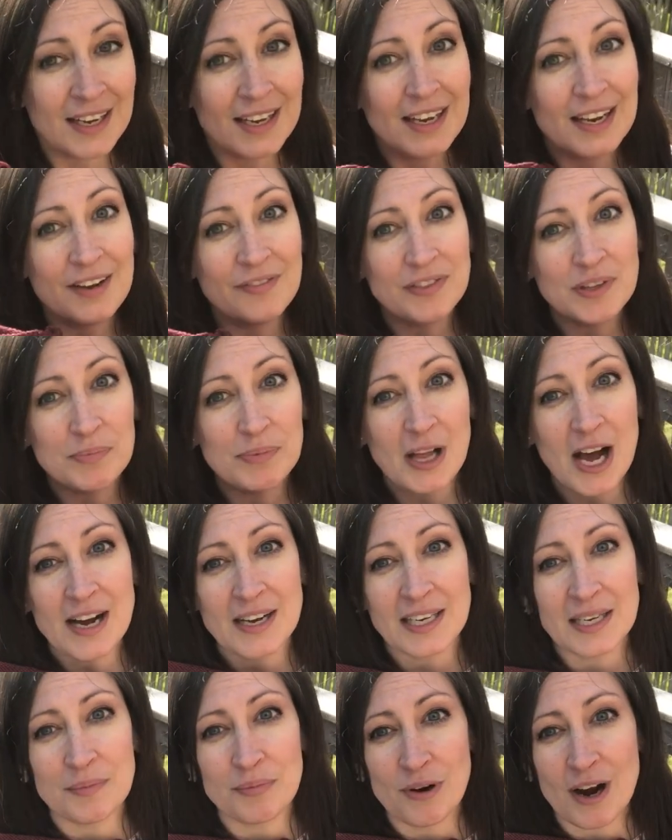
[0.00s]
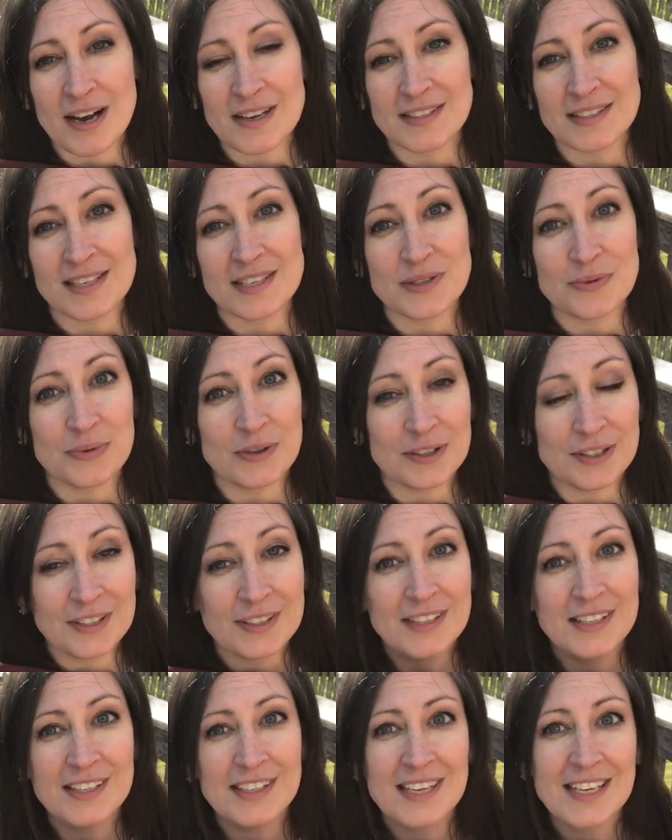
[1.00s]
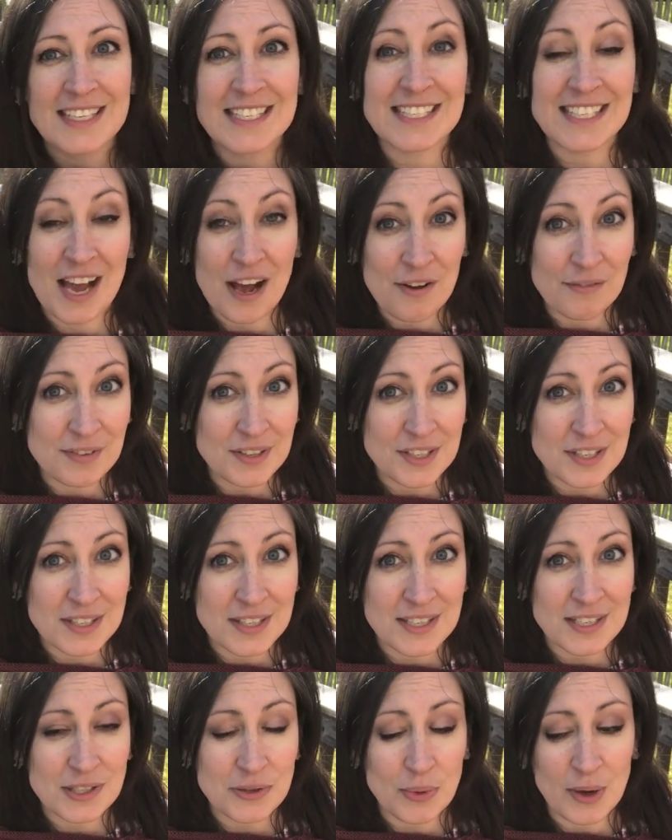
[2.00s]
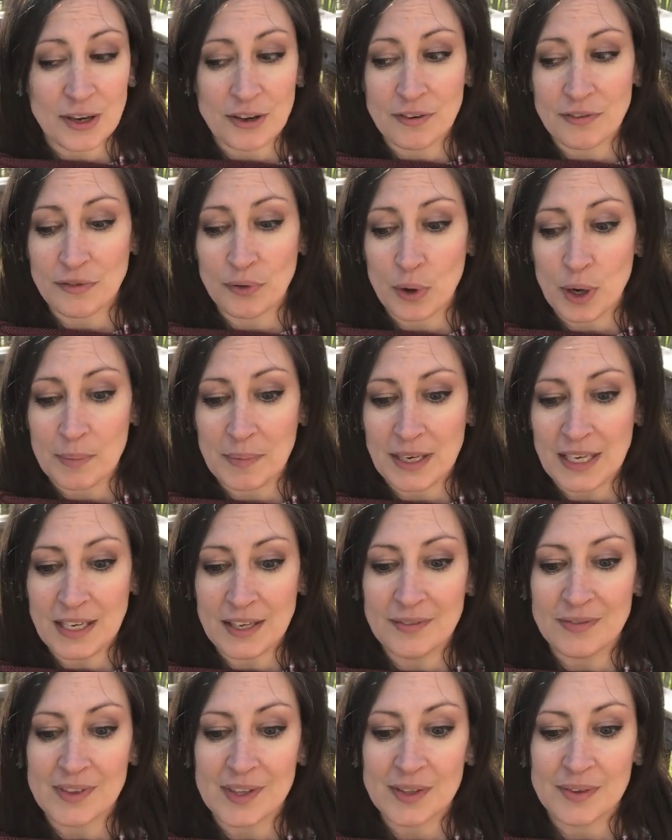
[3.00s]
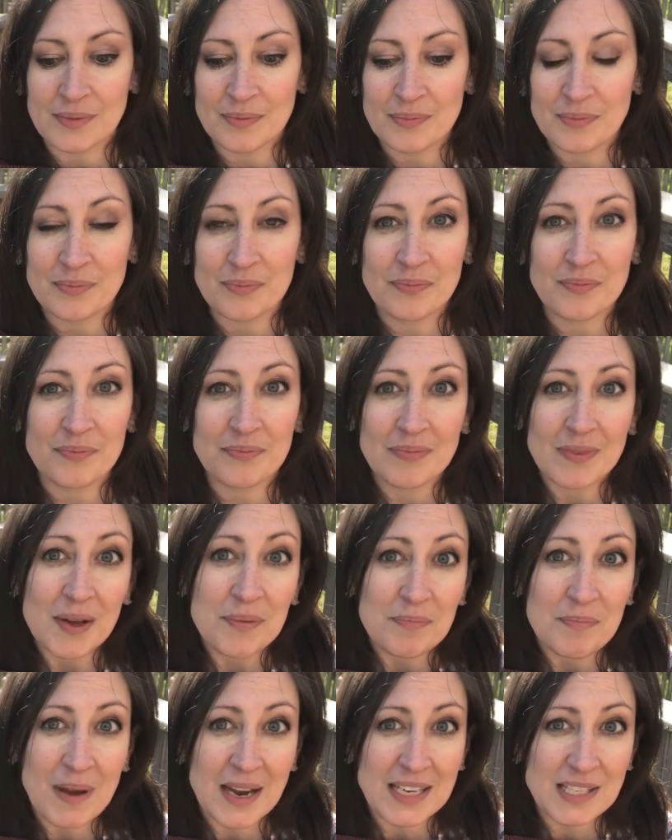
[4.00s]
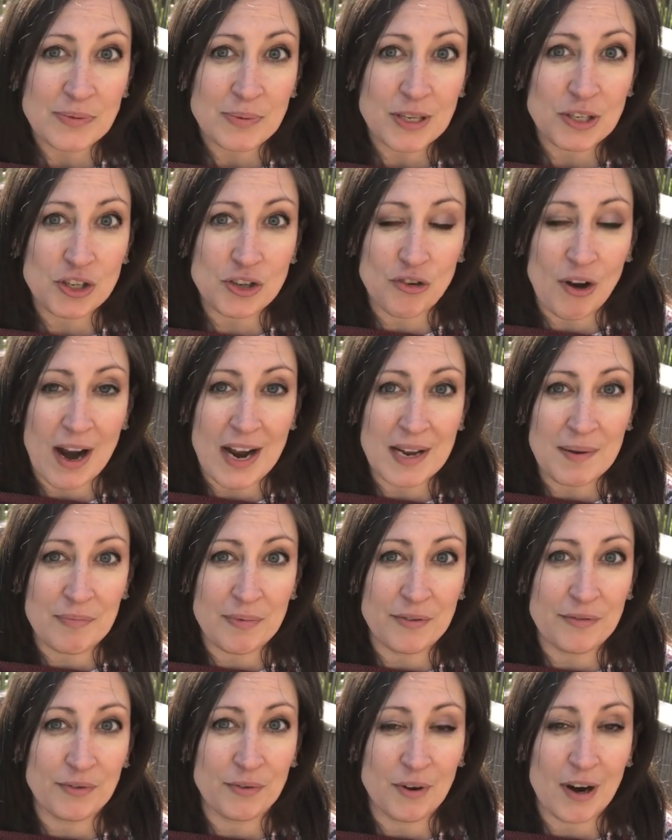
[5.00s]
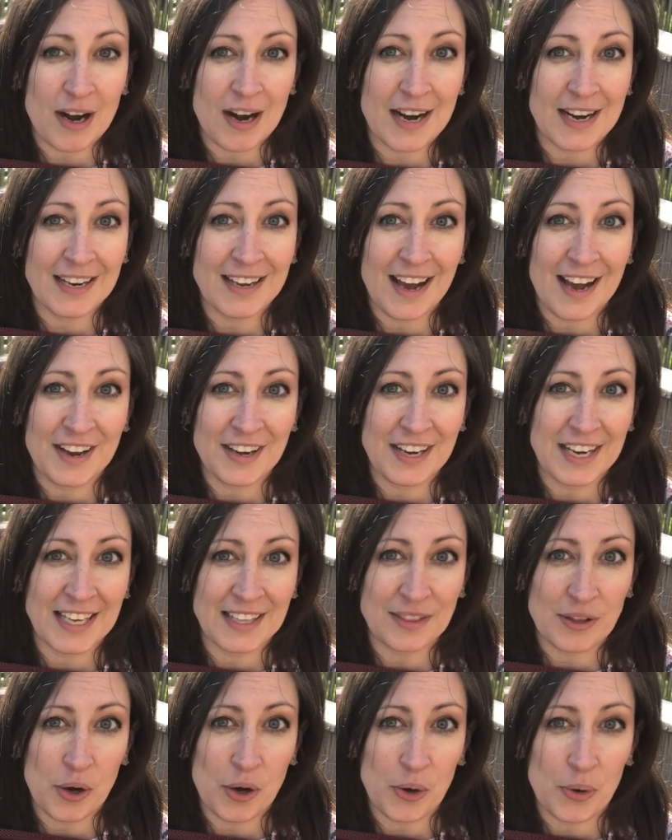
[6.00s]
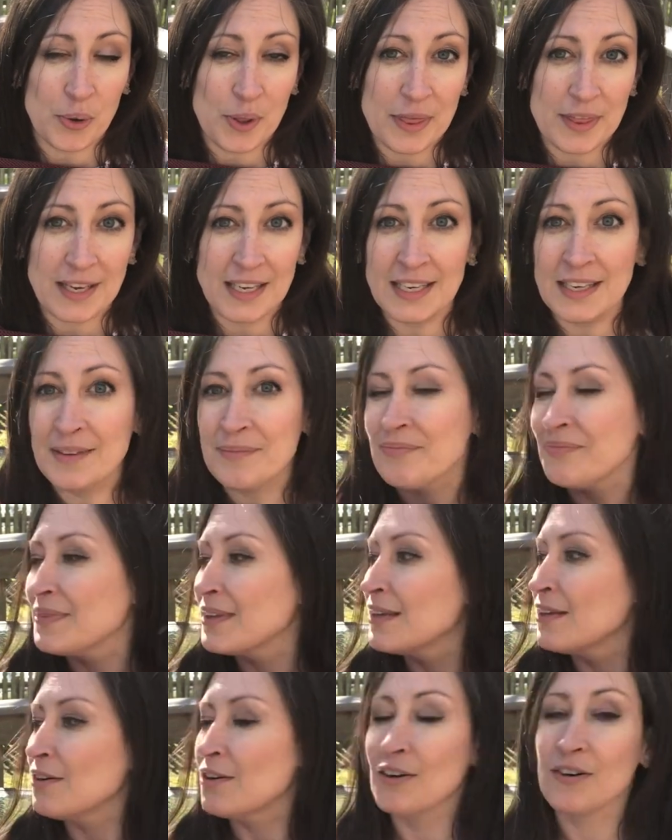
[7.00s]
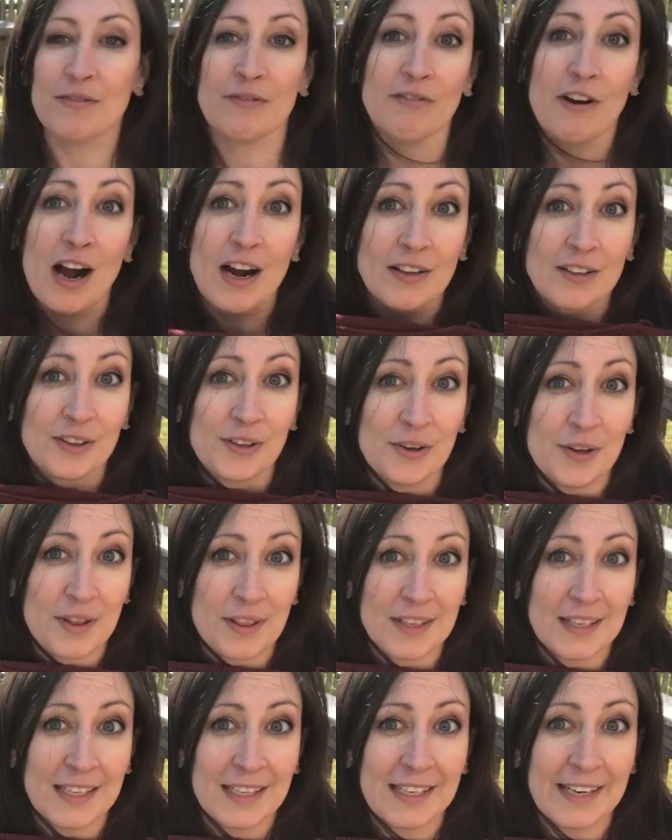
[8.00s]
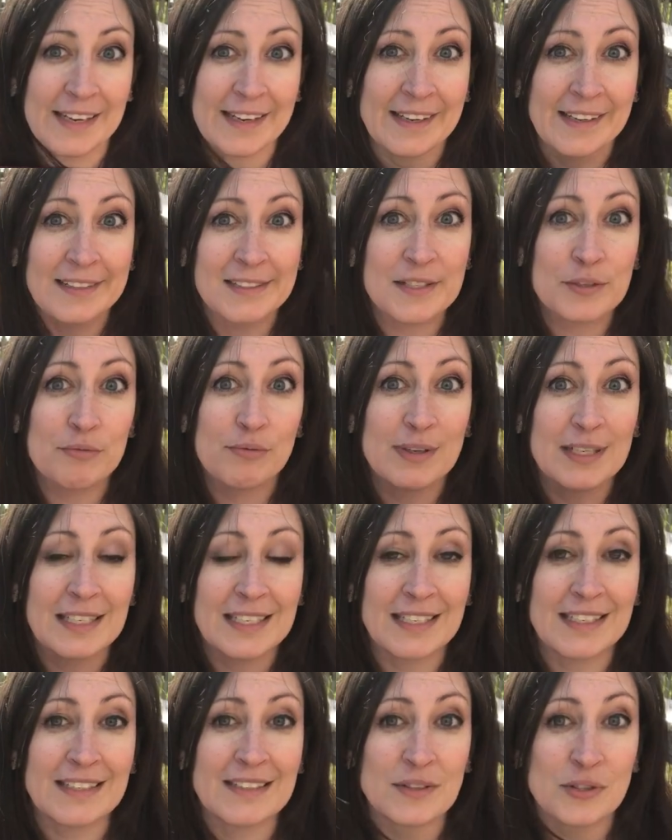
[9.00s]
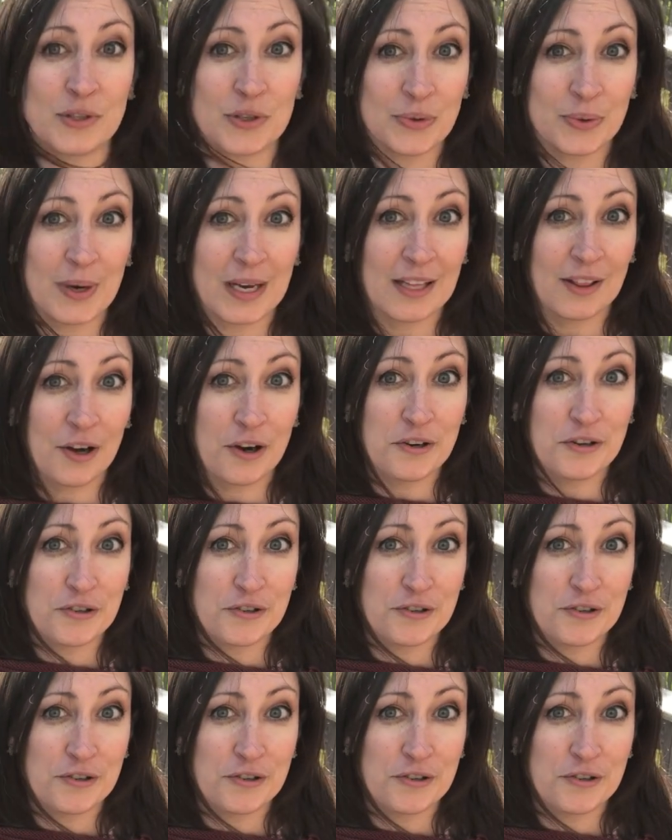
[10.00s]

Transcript: if the blocking process will salvage the sweater for me. May as well try it before I unknit the whole thing, or frog the whole thing, and reknit it to a larger